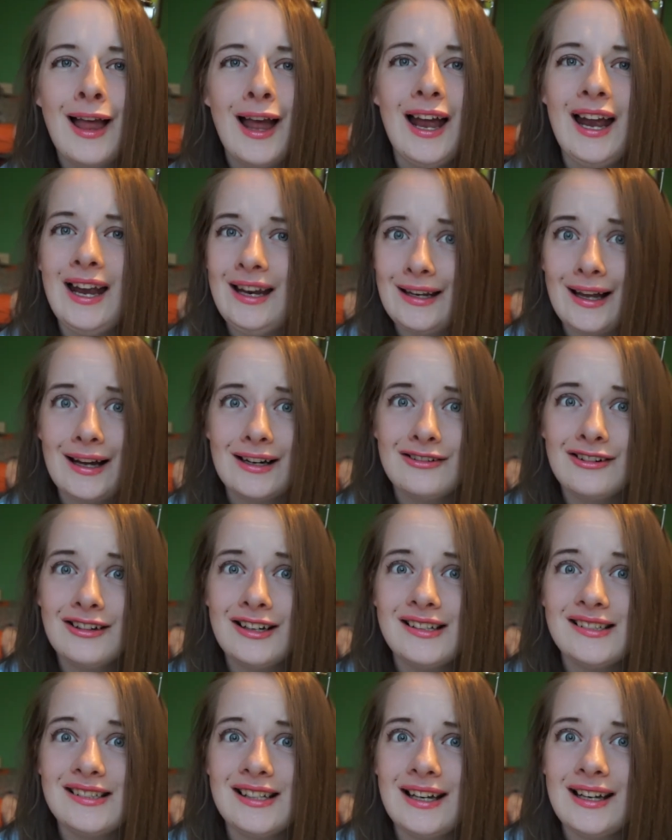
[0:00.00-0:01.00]
Isn't that
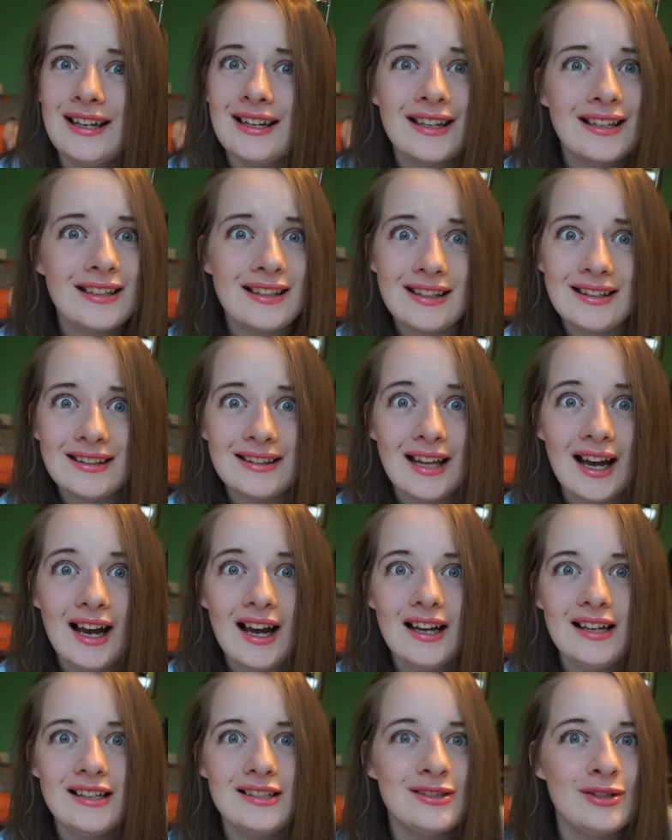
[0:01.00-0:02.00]
crazy?
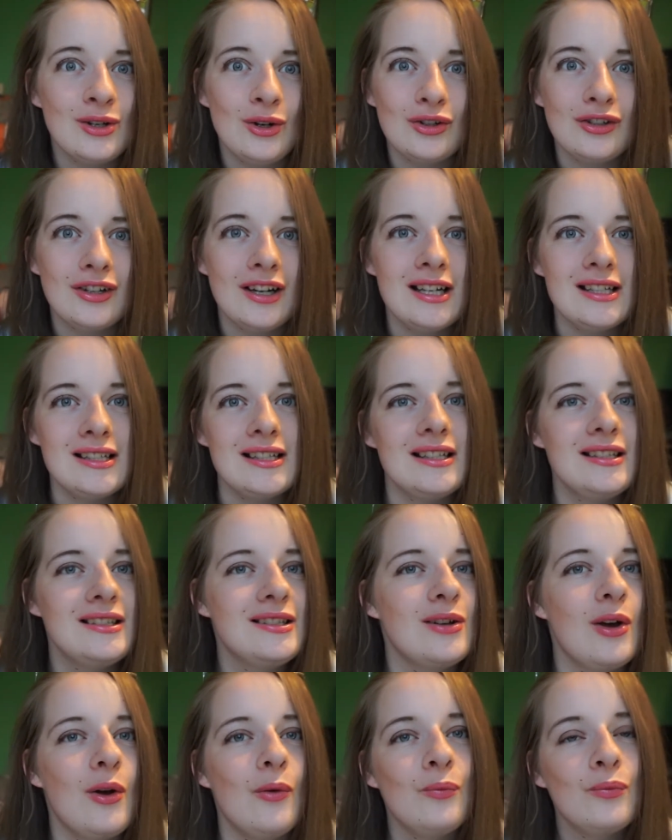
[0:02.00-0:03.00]
That is so crazy.
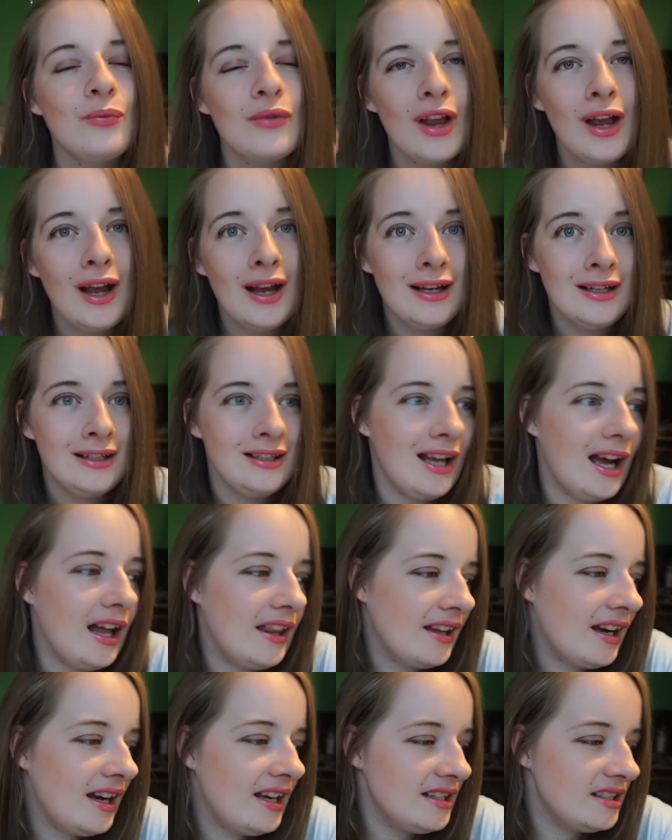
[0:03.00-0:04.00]
So yeah,
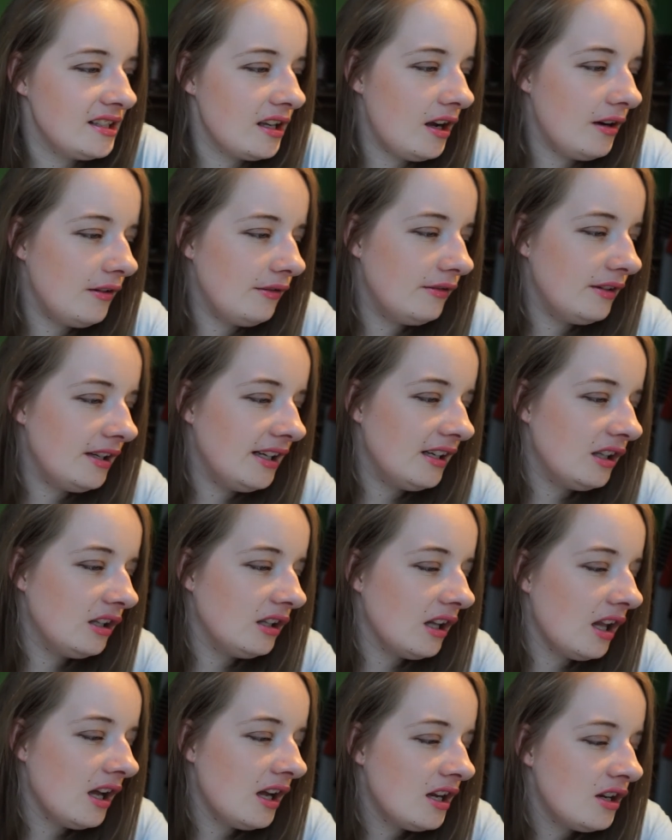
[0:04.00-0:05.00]
that is a
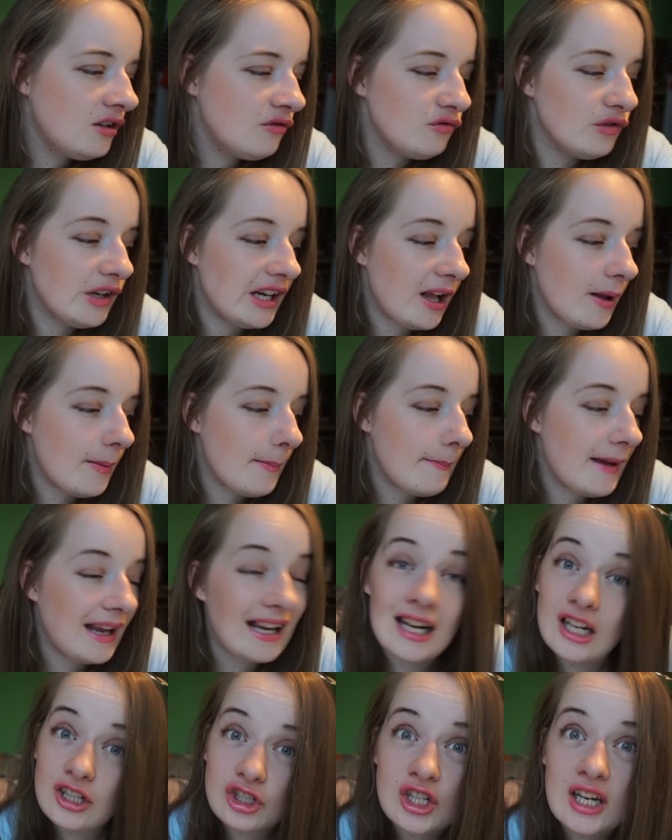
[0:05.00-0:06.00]
real, real
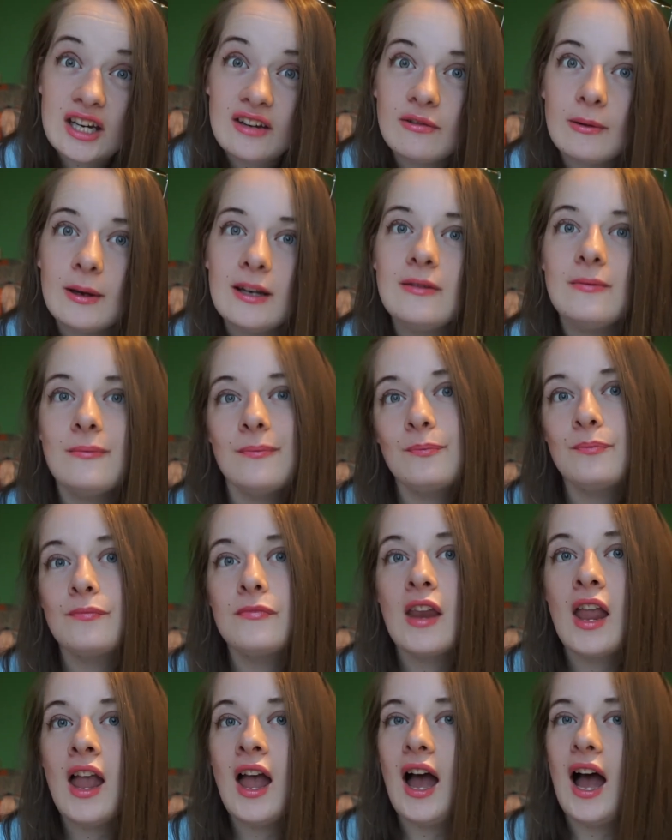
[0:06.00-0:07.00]
big achievement.
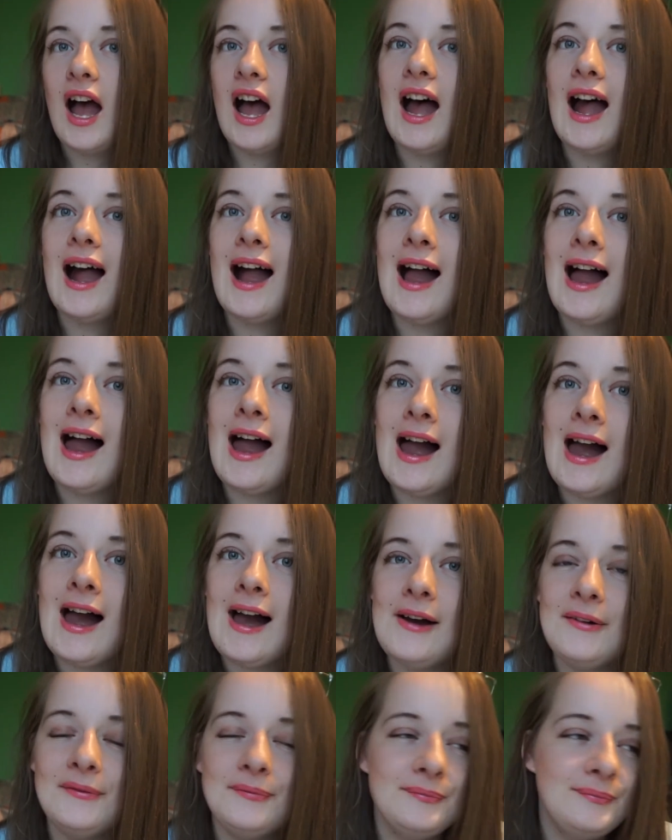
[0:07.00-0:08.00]

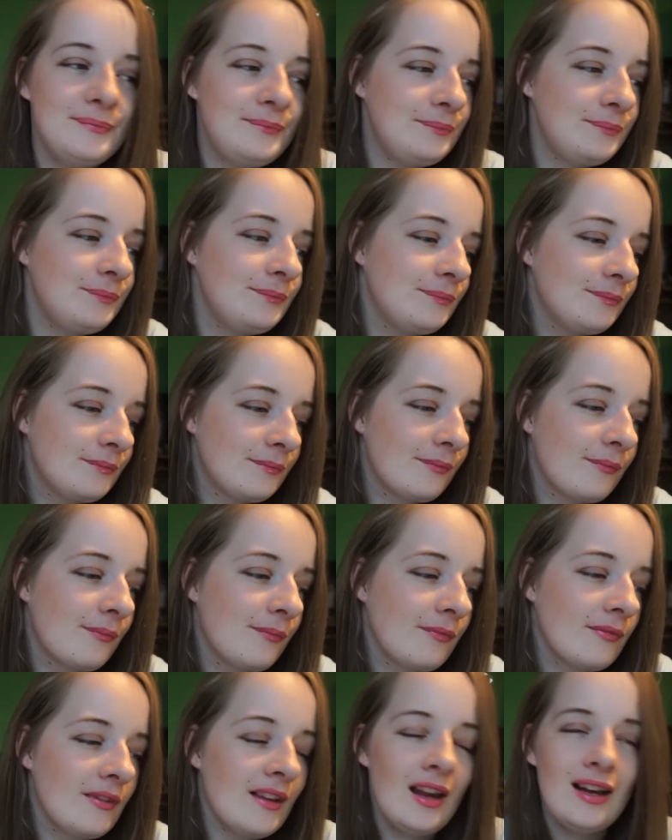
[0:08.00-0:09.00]
Can't
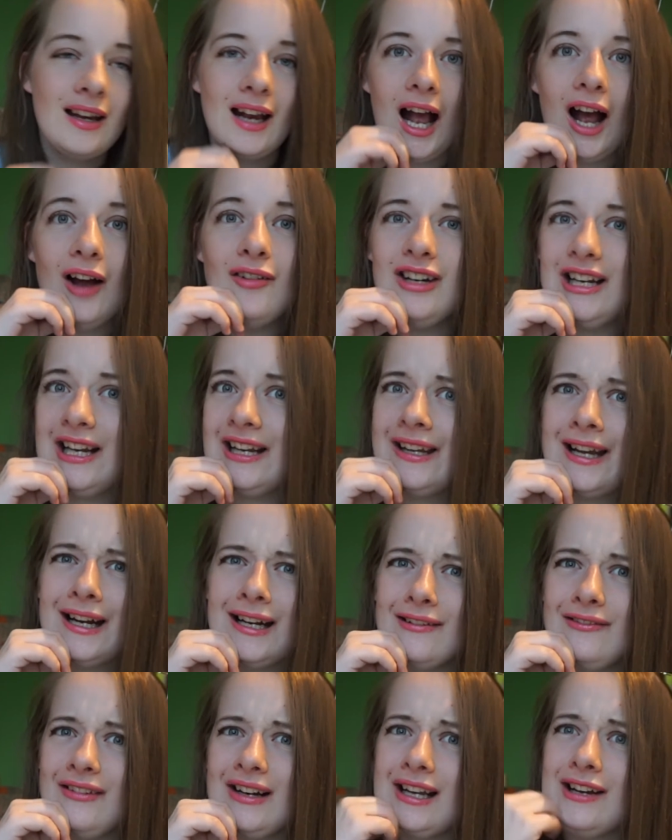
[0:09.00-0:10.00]
really
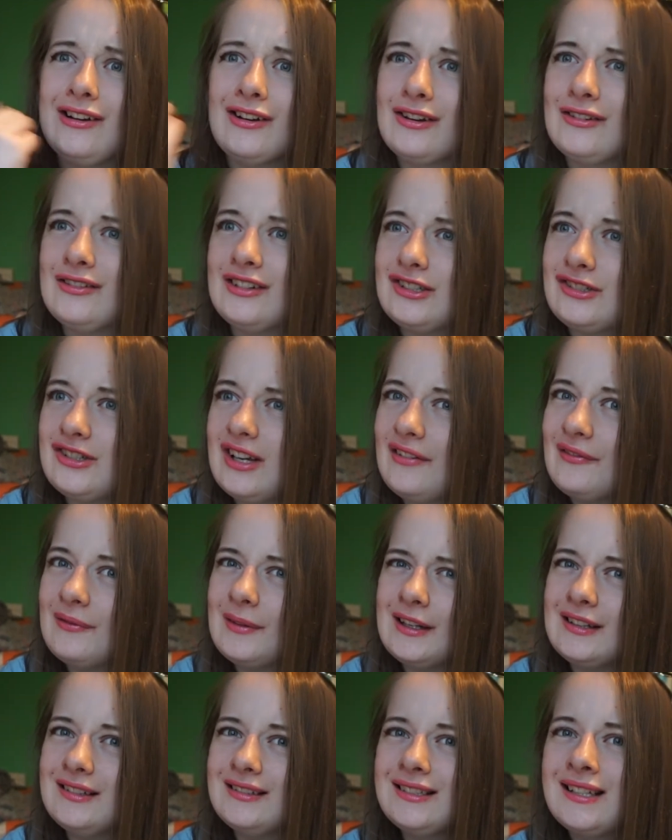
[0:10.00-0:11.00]
think of any other
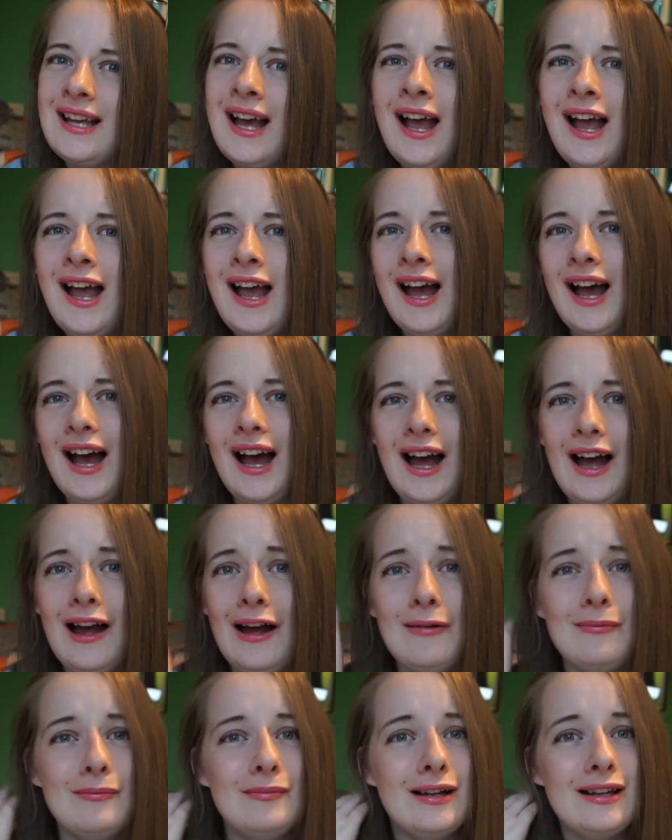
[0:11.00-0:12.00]
achievements
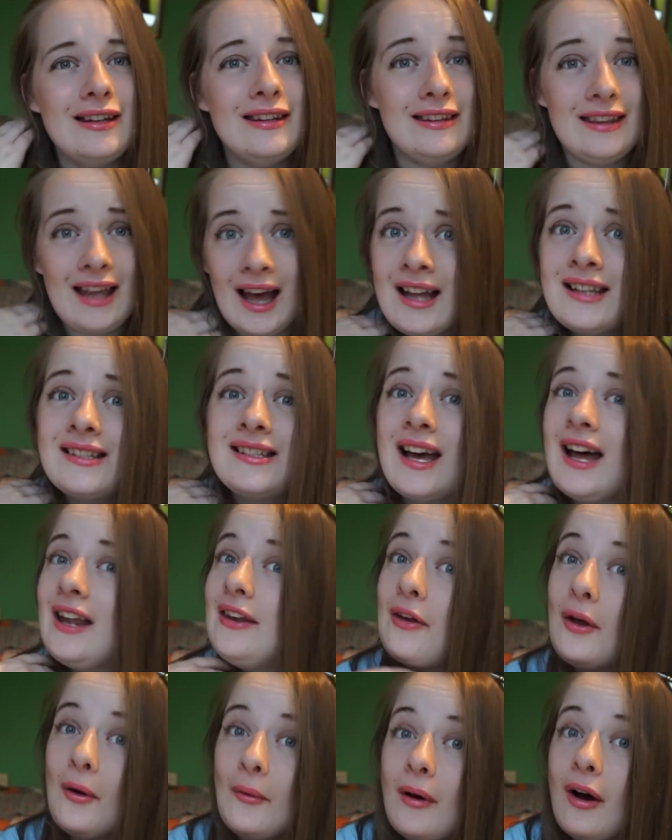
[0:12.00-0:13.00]
that I
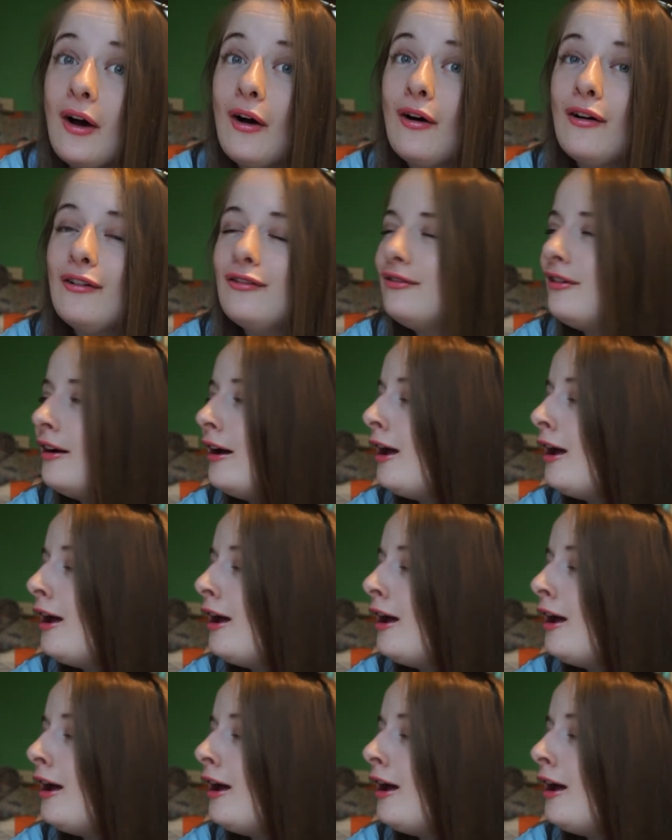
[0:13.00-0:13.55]
know of.